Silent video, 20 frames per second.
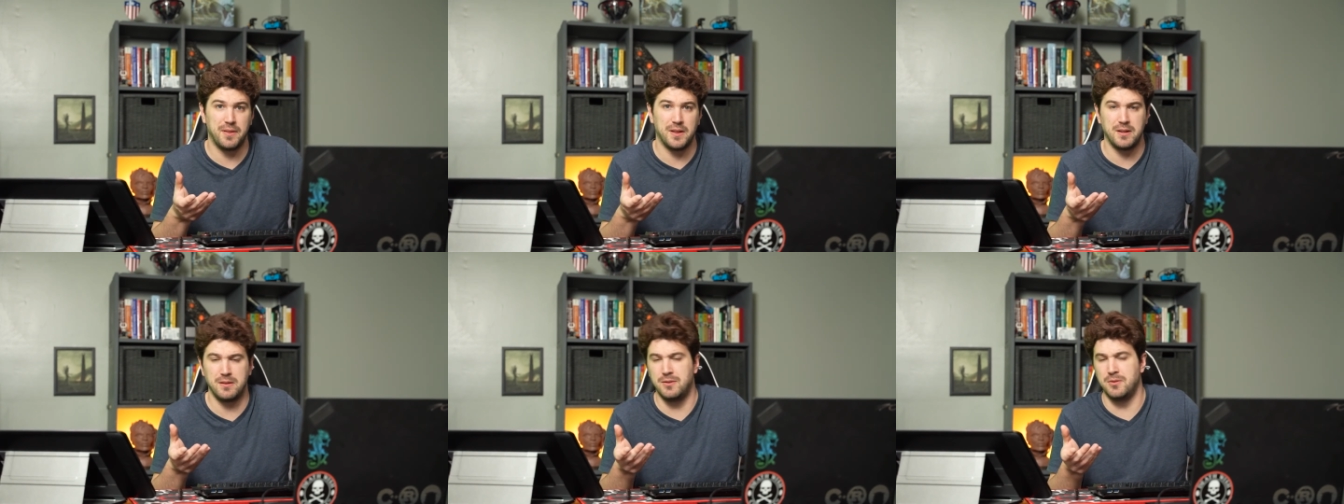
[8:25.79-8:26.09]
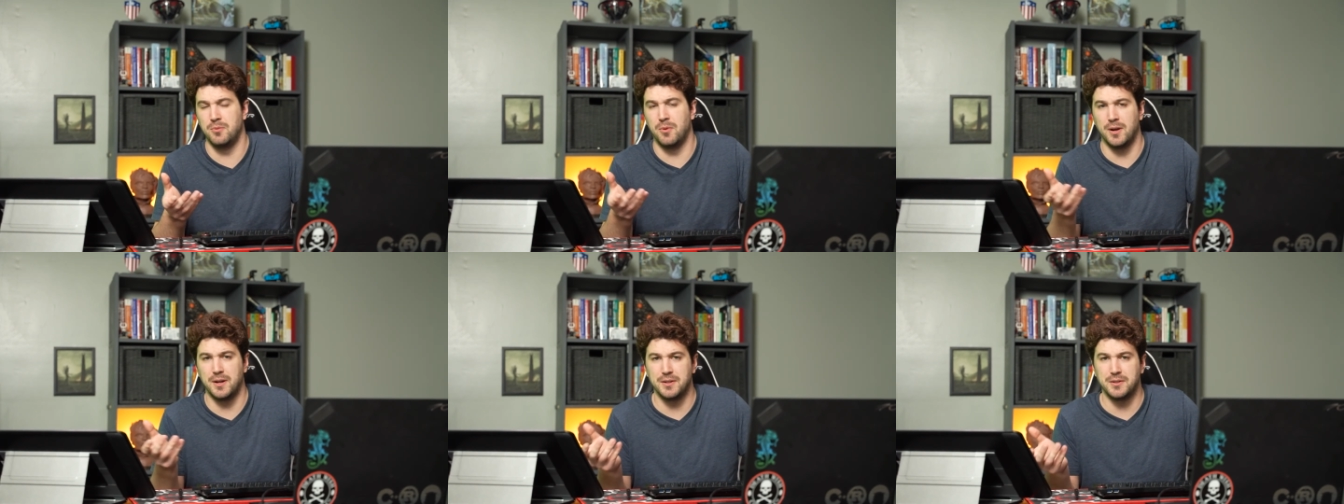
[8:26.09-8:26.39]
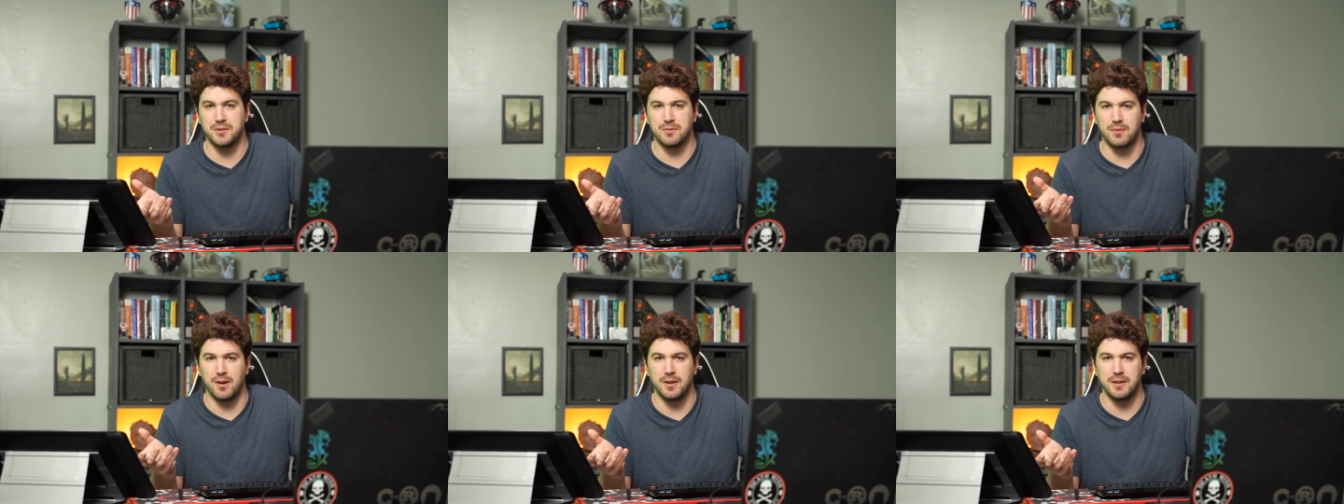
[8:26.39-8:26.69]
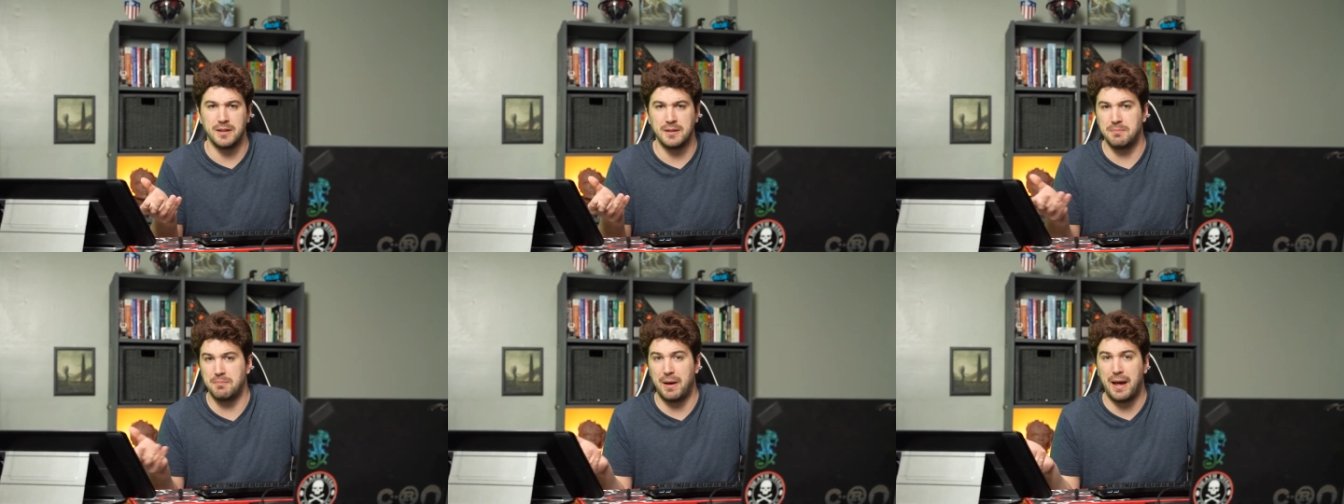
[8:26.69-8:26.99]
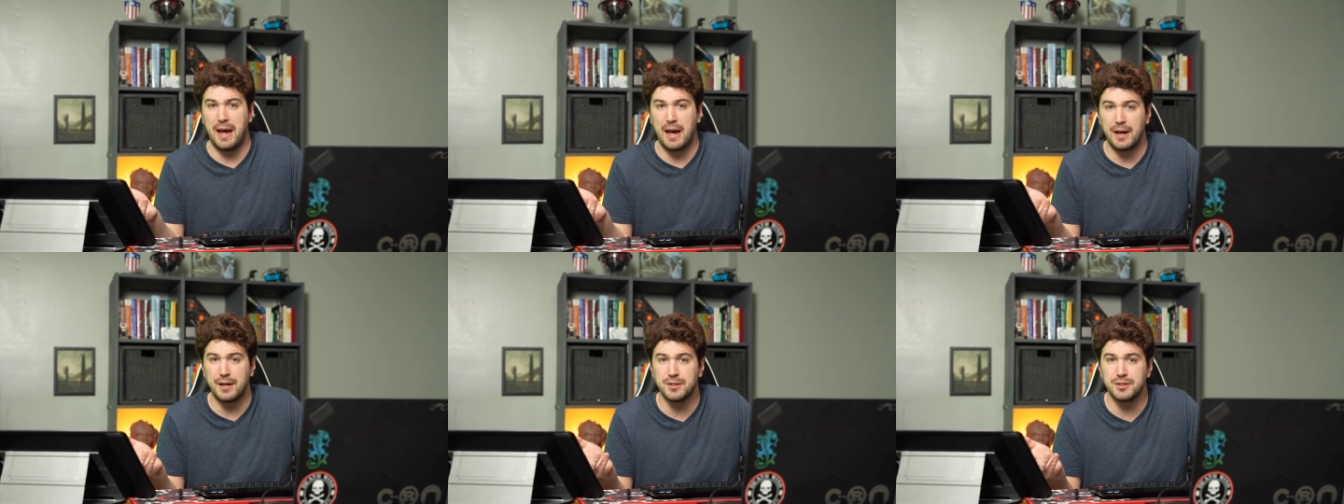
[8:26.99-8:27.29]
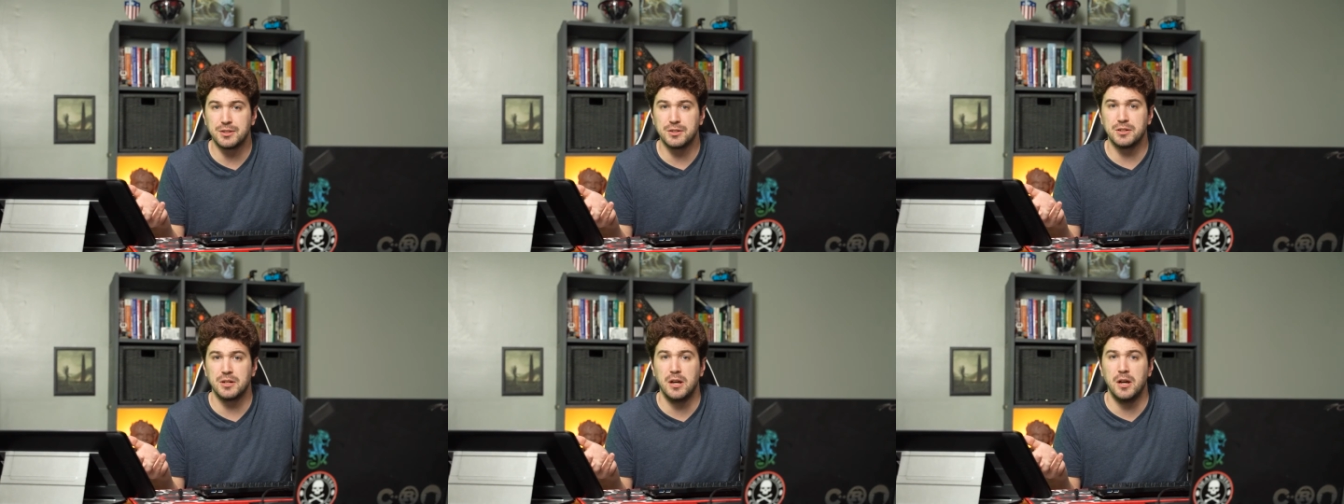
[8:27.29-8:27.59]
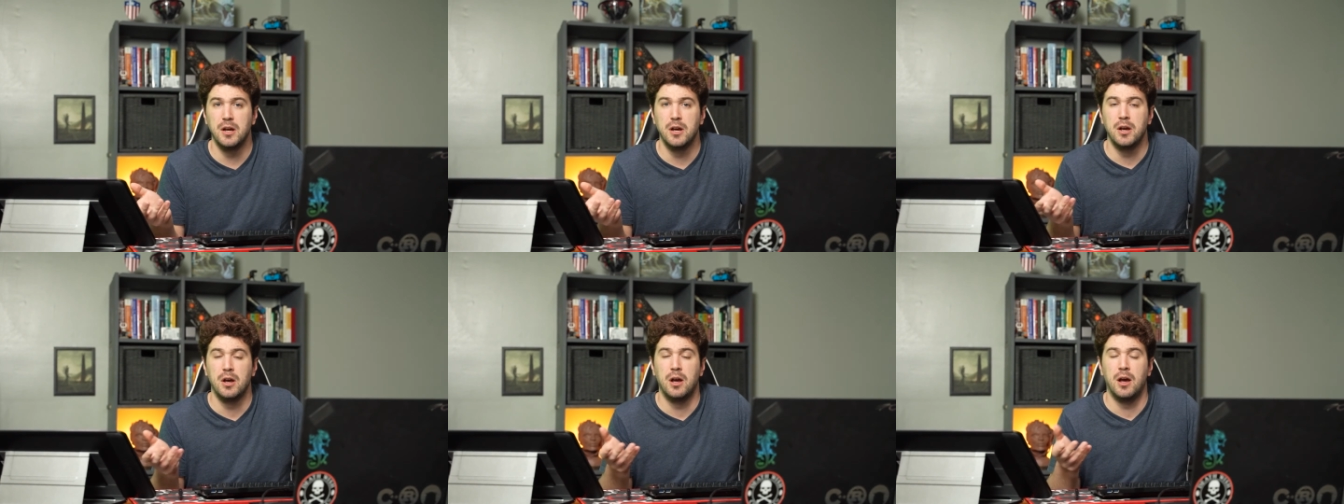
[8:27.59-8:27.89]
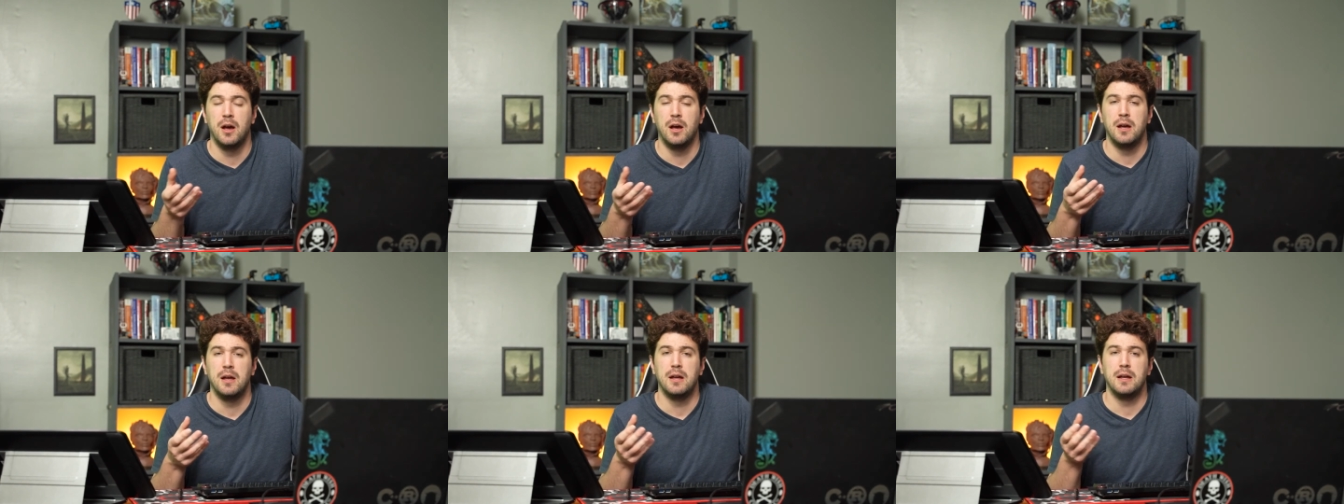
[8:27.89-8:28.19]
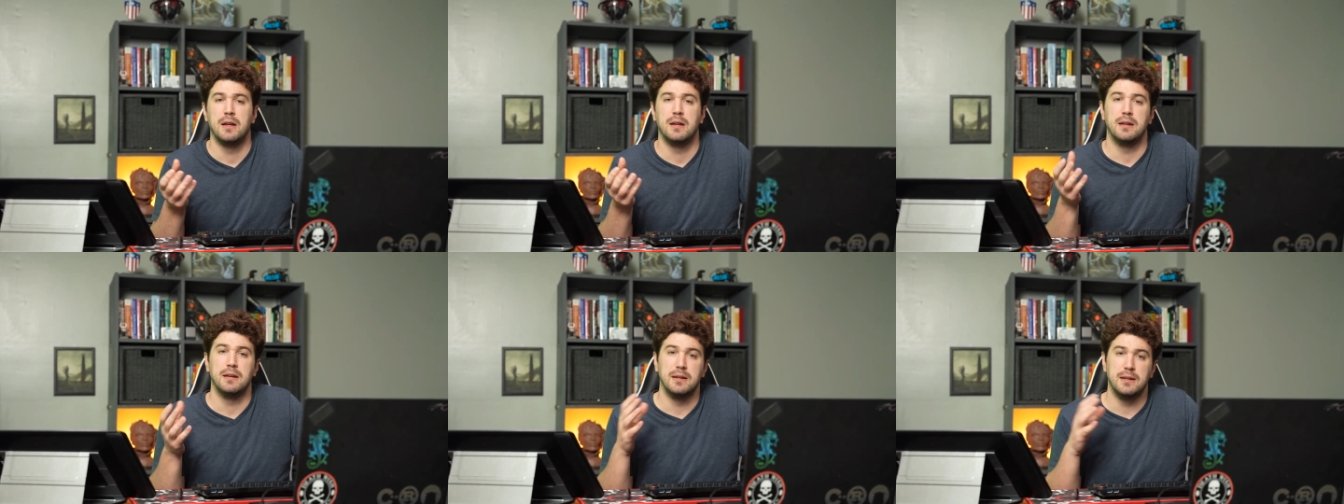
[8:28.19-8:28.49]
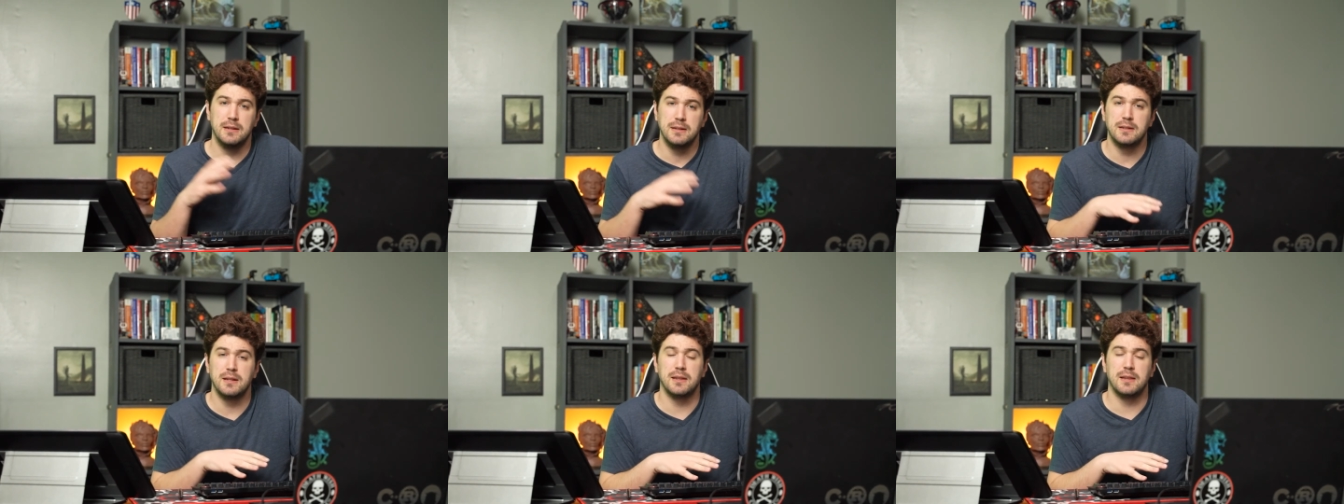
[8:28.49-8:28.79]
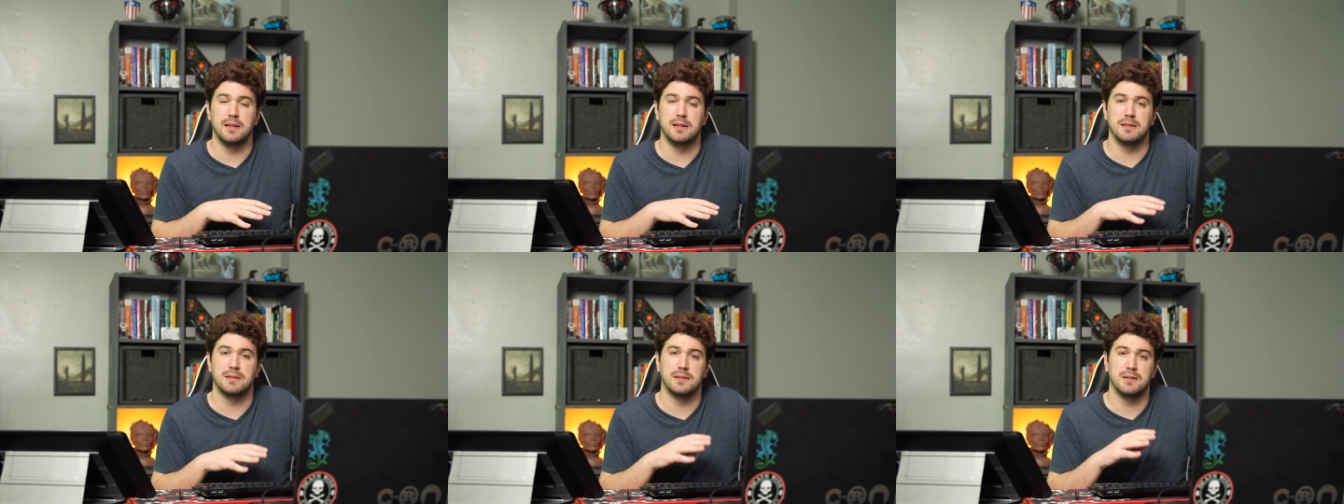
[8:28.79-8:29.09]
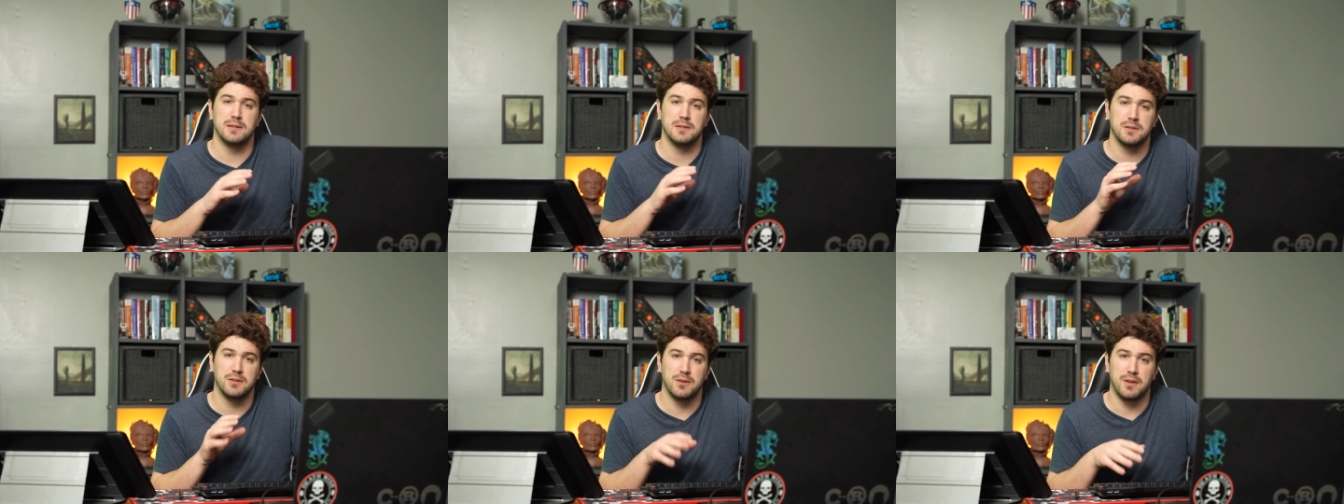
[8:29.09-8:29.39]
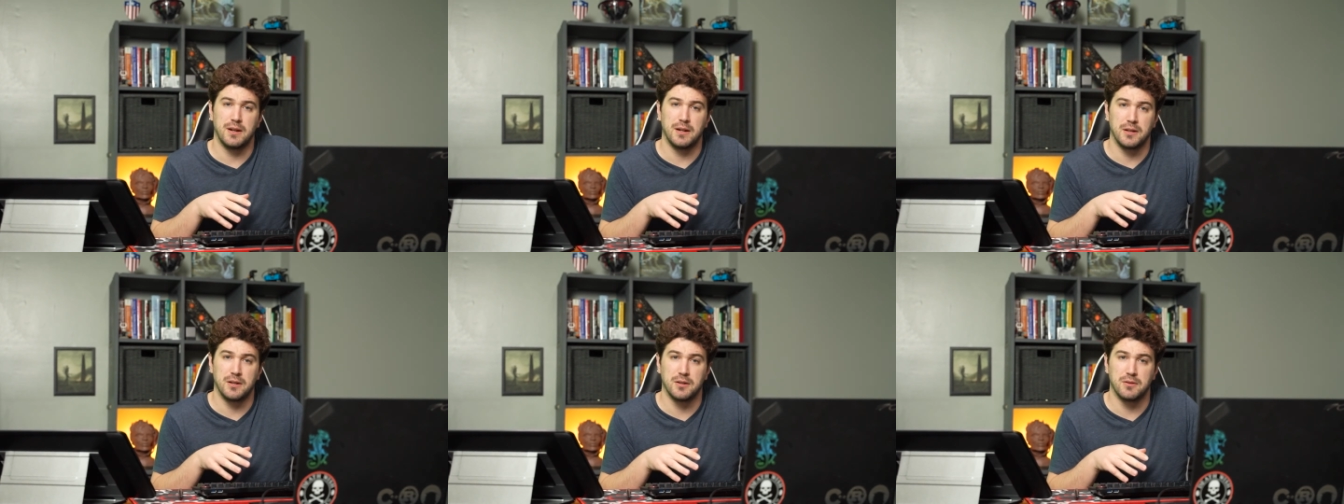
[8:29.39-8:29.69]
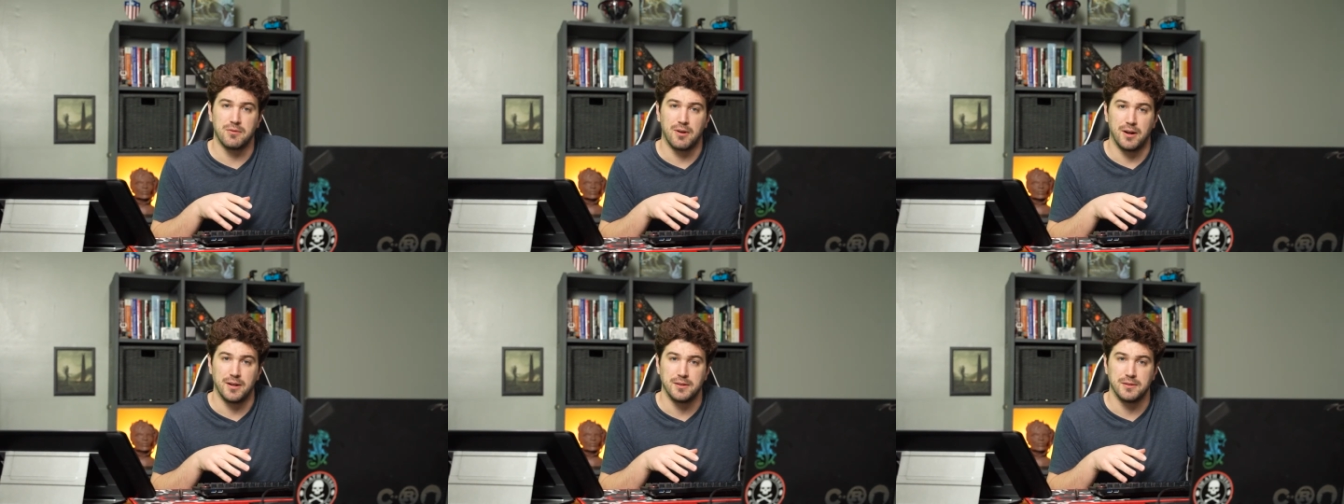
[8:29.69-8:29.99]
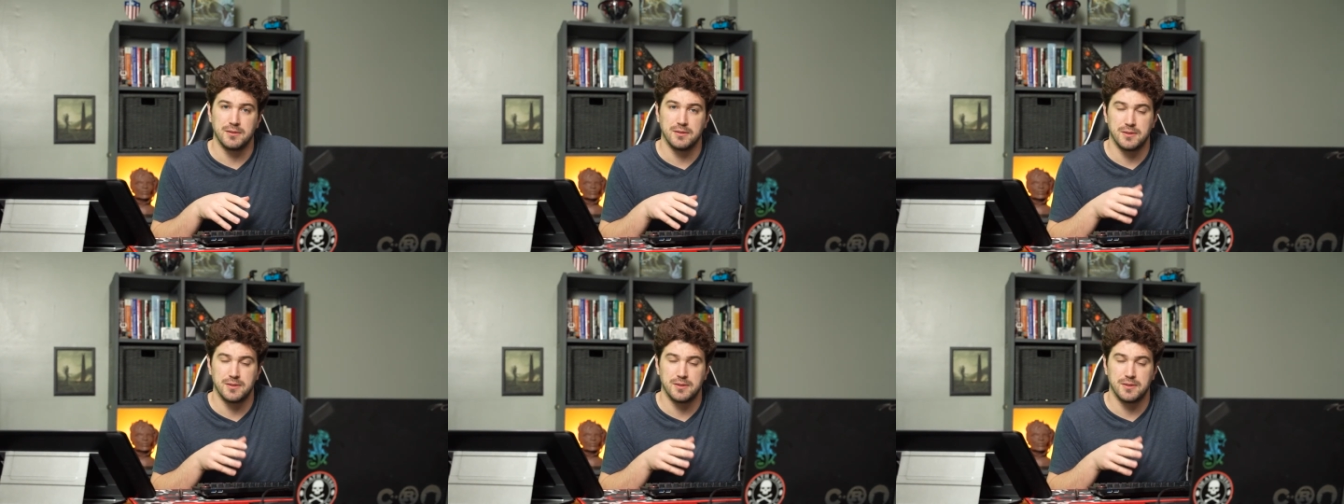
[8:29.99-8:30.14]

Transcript: that you wanted to run in bash into this so that it could run.